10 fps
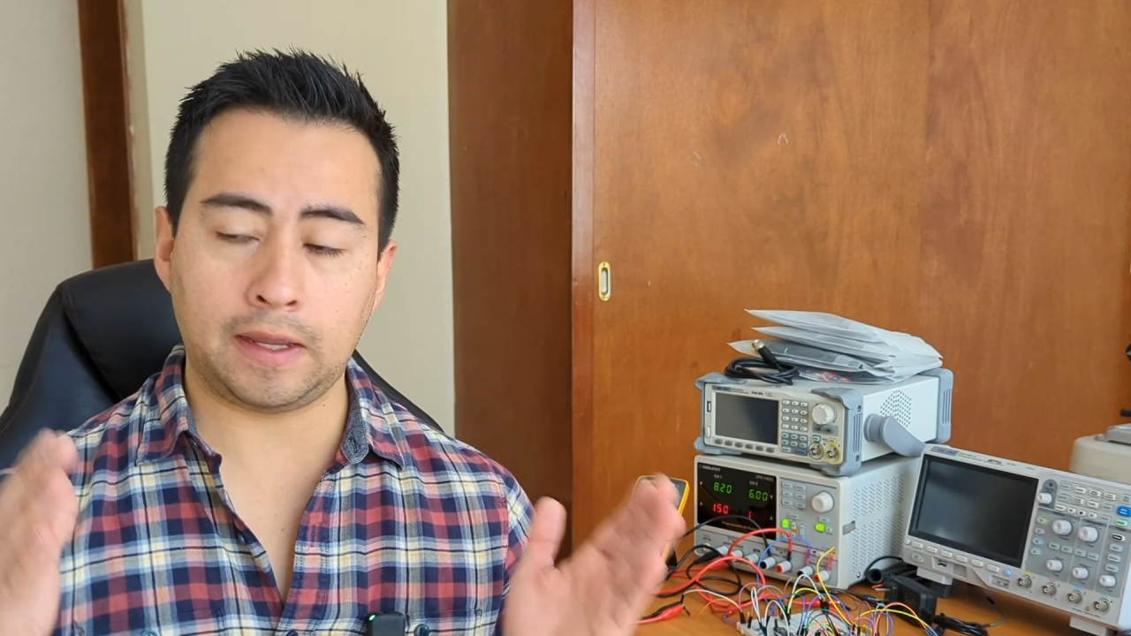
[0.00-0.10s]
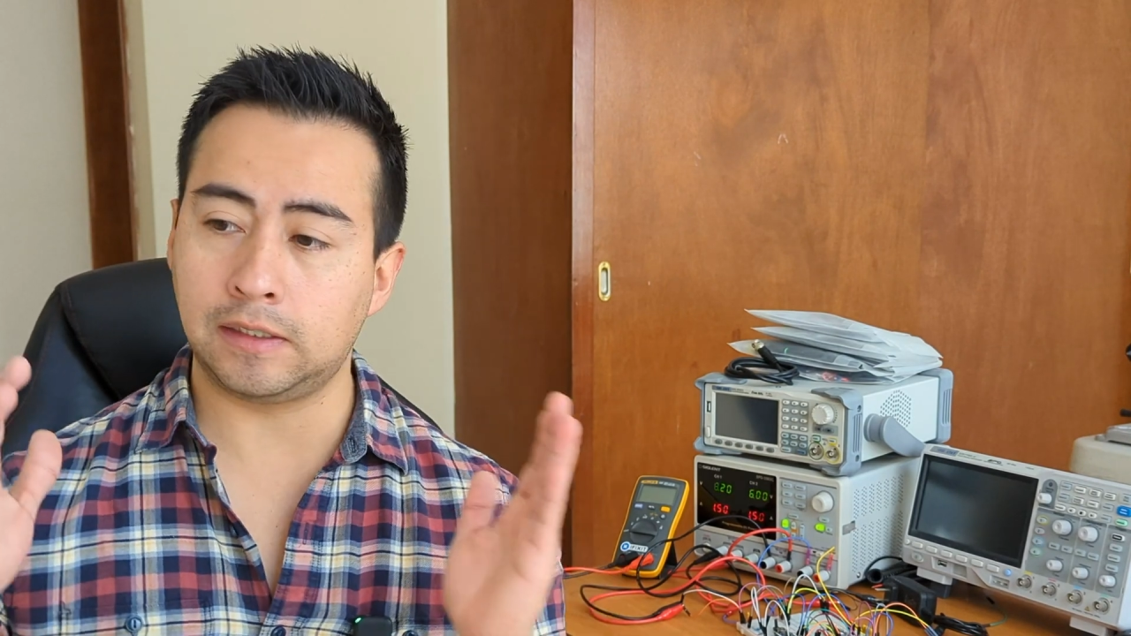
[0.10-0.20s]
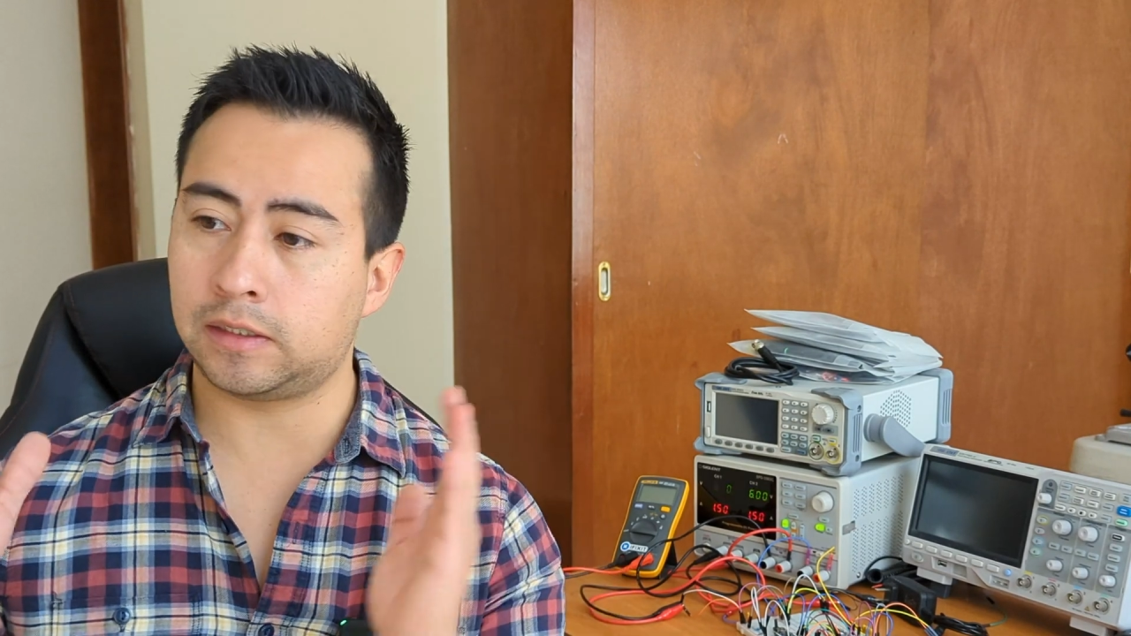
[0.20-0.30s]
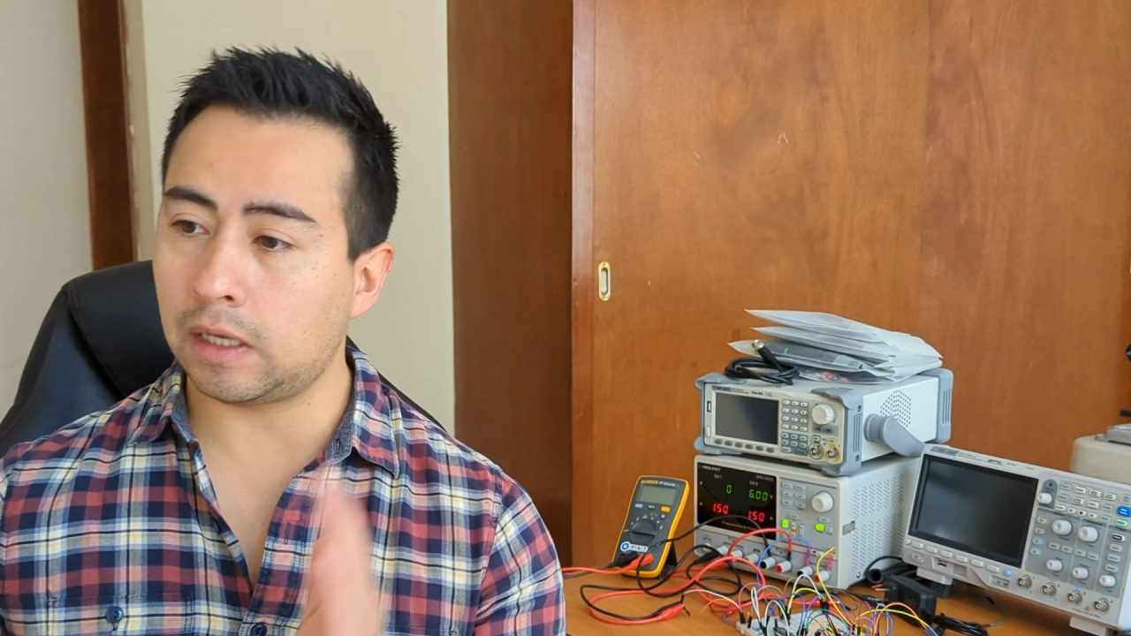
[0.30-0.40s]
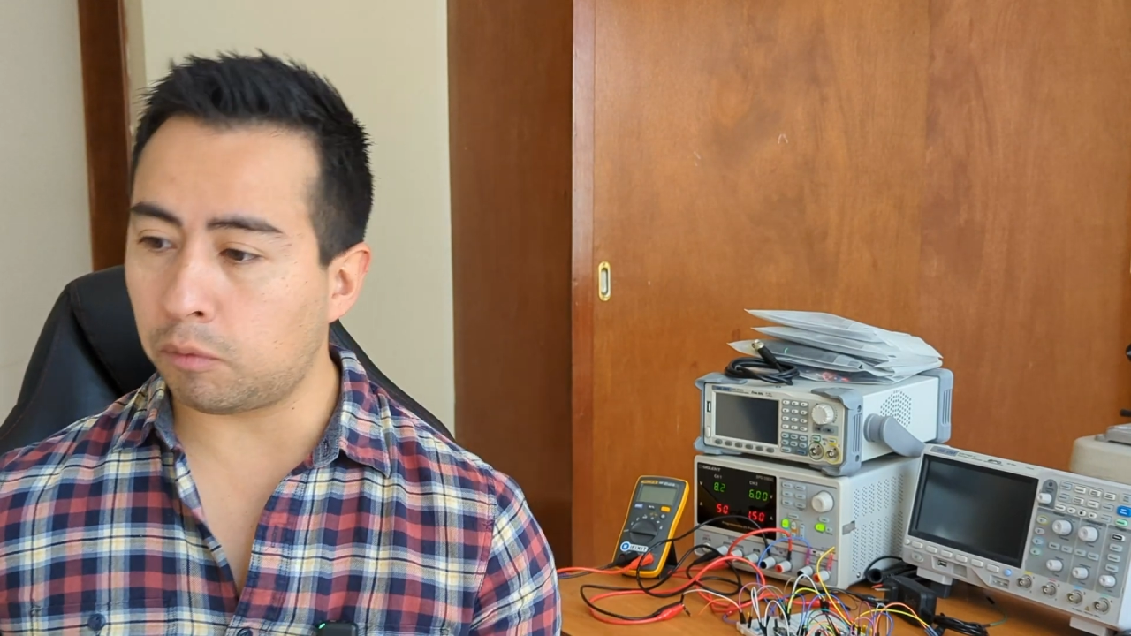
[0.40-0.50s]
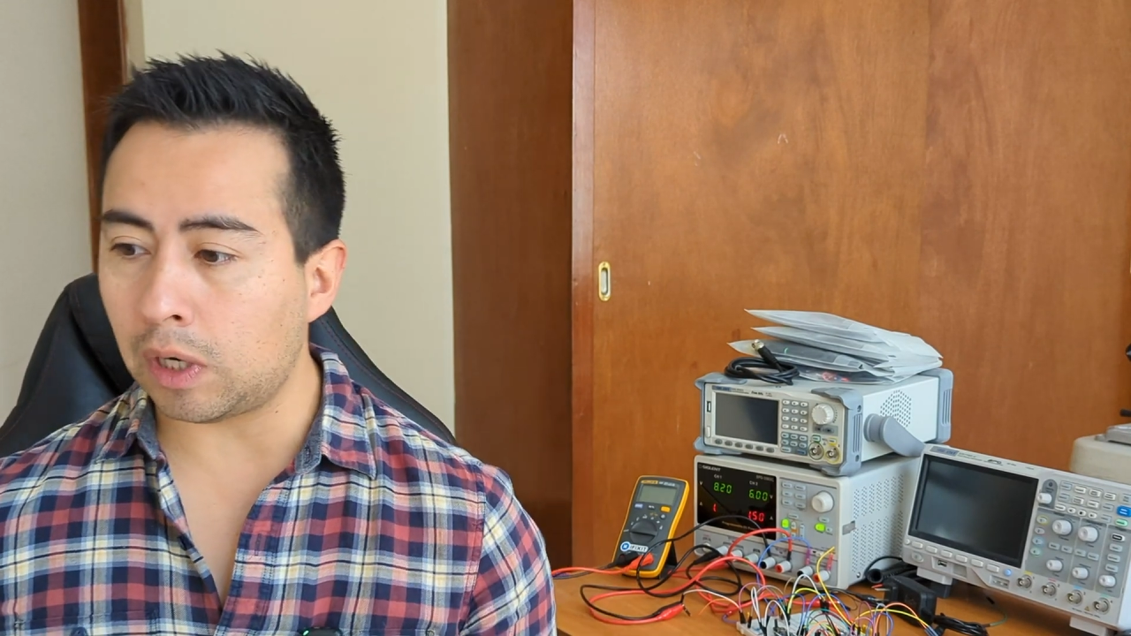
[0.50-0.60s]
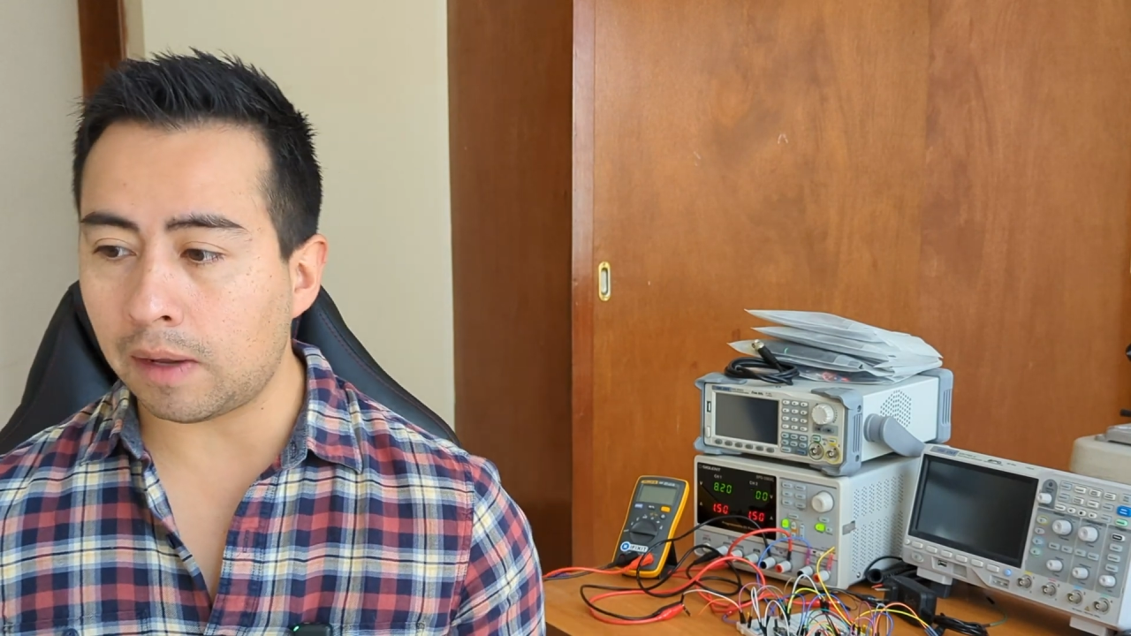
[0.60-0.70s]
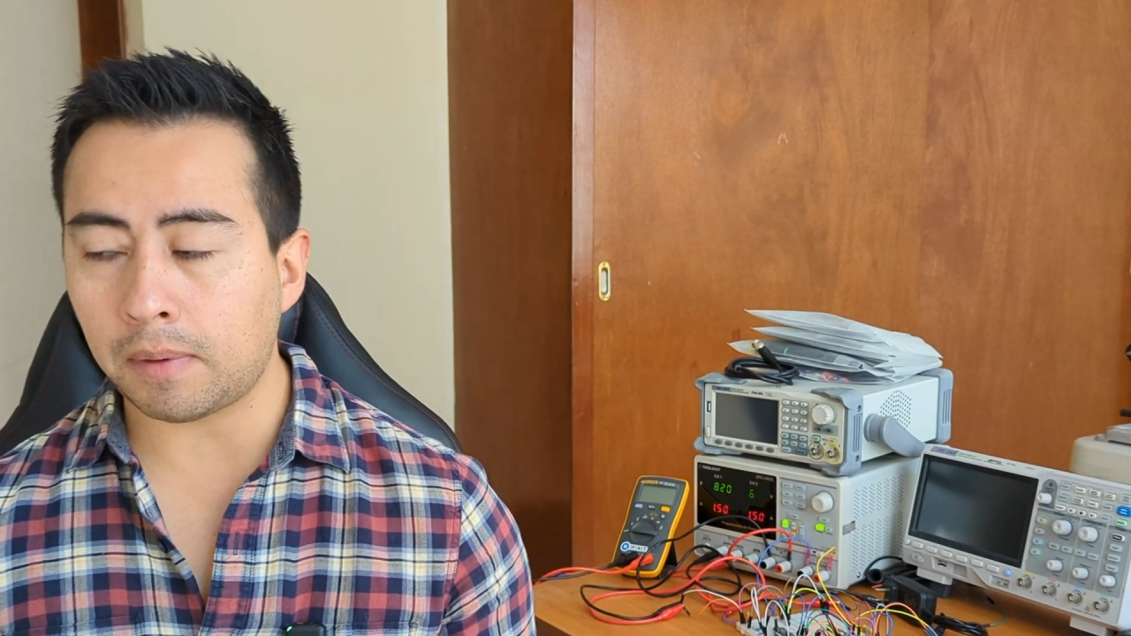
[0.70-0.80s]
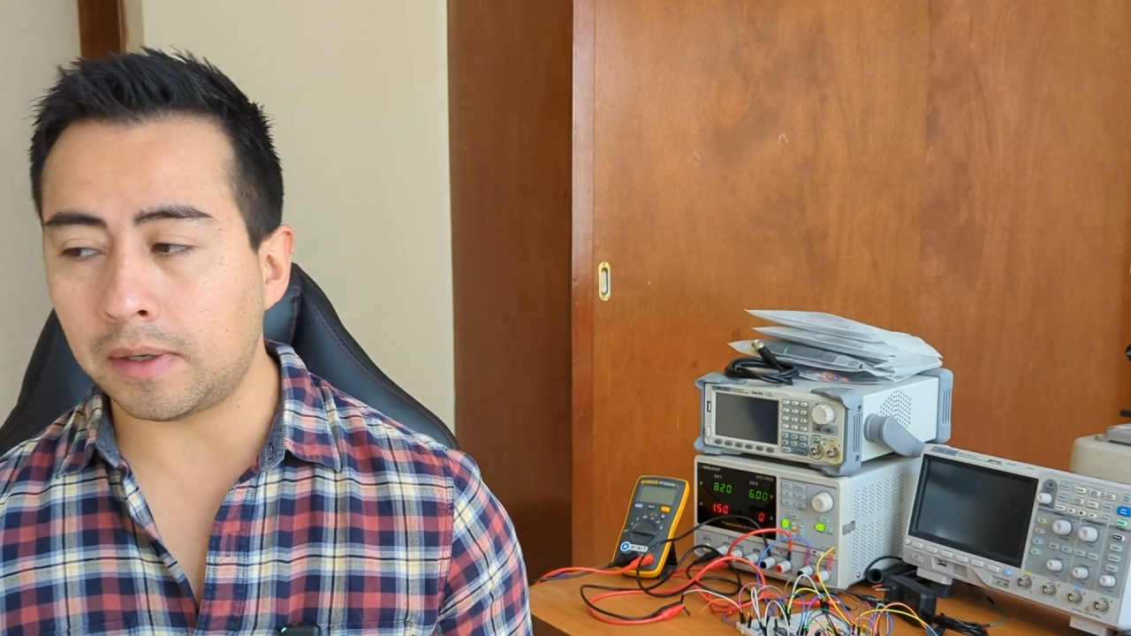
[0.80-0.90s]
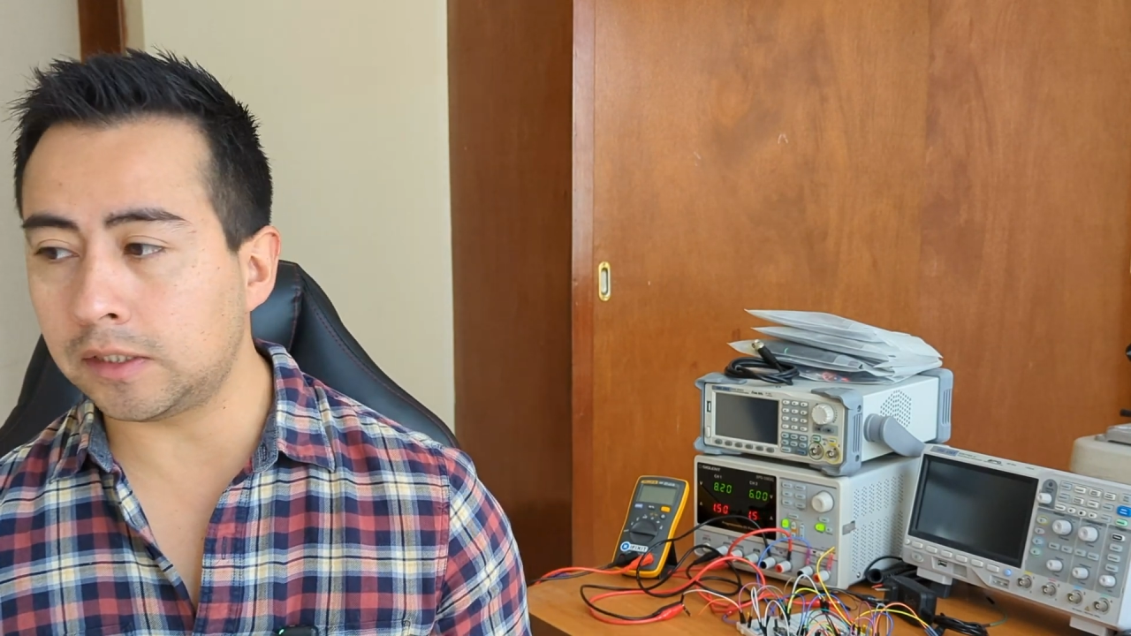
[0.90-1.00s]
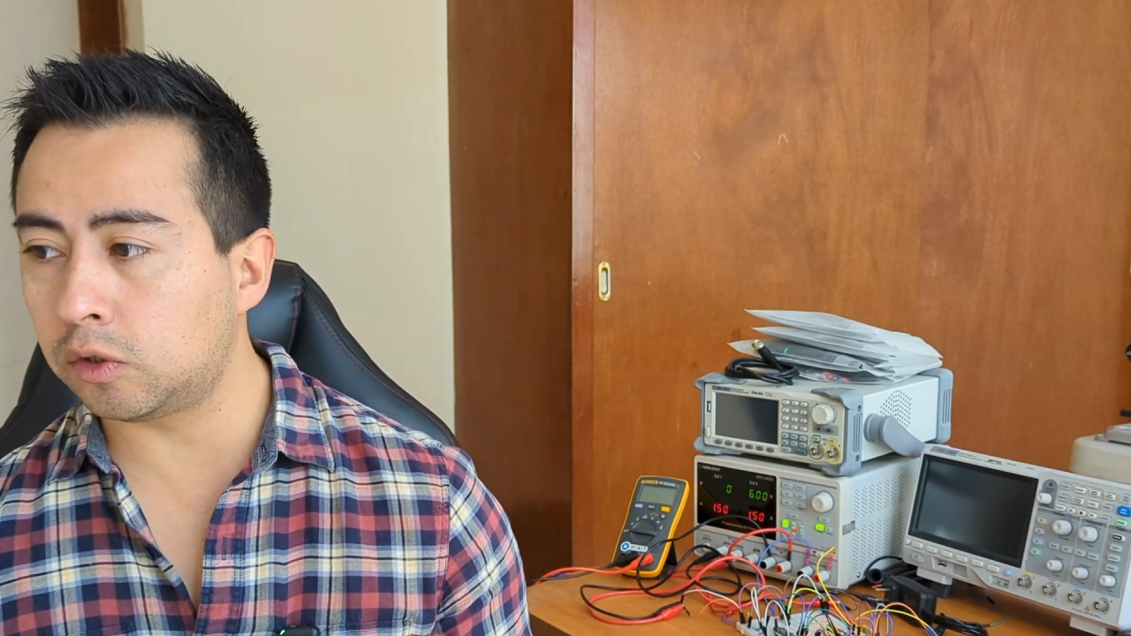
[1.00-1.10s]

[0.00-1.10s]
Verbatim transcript: and servo libraries